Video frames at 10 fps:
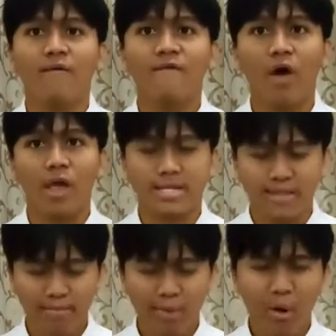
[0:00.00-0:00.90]
For
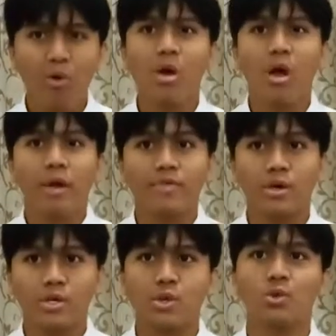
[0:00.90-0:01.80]
example,
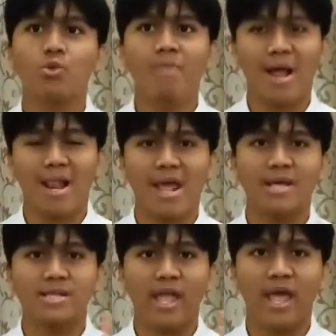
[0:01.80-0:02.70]
the two
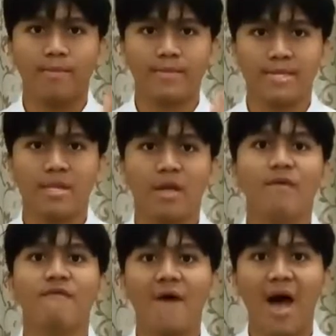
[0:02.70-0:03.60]
Malay names
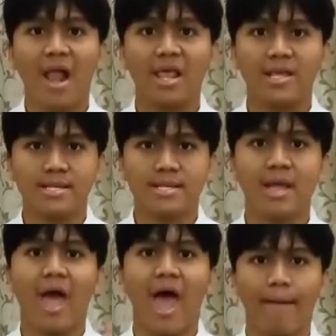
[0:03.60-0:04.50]

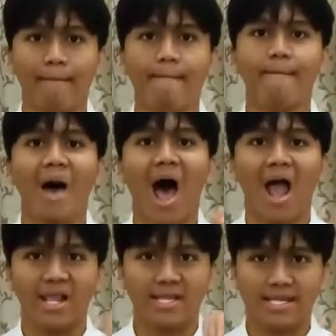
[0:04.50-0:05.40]
Falins and
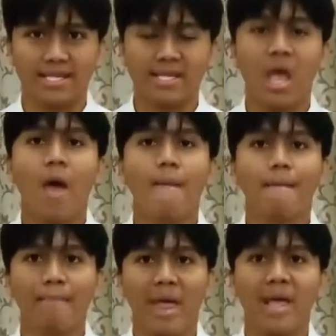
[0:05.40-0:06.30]
Palins
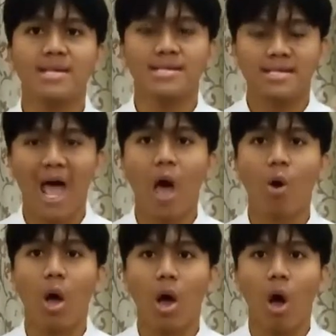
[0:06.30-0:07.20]
may
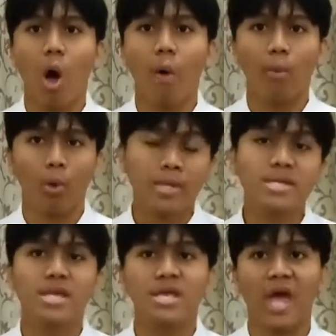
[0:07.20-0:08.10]
sound
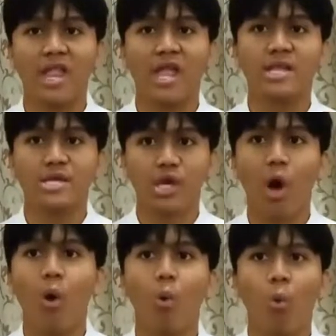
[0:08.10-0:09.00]
almost
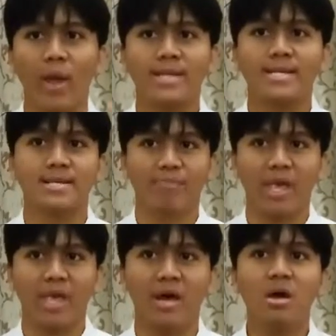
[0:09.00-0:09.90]
identical when
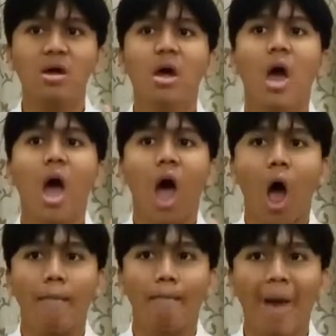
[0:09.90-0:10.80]
spoken
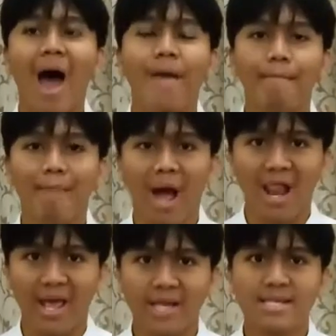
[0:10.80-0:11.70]
by
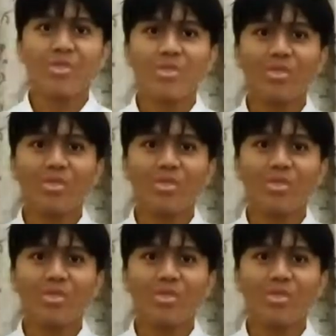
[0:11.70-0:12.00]
Malays,